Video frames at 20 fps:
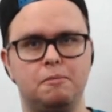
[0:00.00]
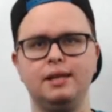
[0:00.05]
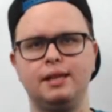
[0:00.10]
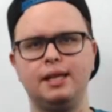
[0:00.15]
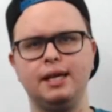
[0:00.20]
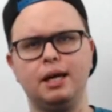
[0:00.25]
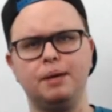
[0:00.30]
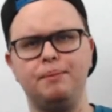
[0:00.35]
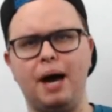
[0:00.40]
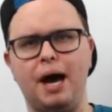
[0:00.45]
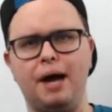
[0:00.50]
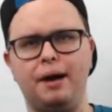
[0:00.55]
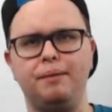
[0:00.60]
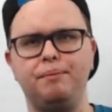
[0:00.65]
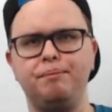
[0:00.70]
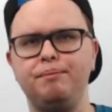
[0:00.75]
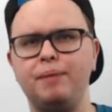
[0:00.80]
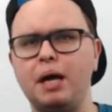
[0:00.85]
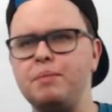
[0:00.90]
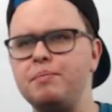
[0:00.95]
Think about
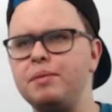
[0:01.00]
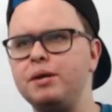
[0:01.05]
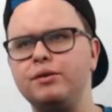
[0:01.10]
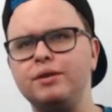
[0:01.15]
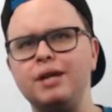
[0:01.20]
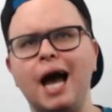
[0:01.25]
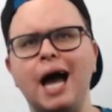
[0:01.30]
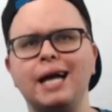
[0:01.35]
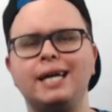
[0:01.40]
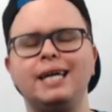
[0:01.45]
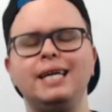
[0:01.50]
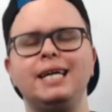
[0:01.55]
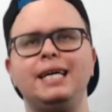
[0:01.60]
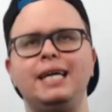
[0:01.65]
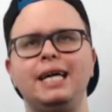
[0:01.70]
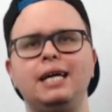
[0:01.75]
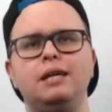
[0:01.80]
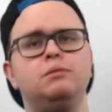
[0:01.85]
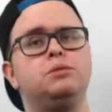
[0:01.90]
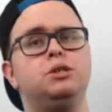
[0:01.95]
it. Maybe you're not going to
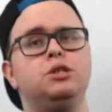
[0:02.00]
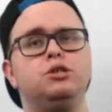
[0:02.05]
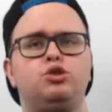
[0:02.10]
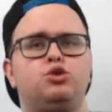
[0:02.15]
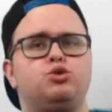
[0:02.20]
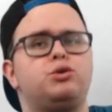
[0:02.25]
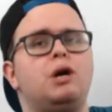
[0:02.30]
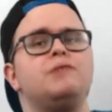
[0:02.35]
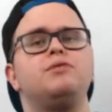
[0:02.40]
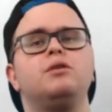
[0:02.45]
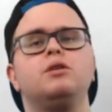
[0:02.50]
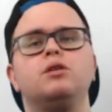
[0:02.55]
get the Trevor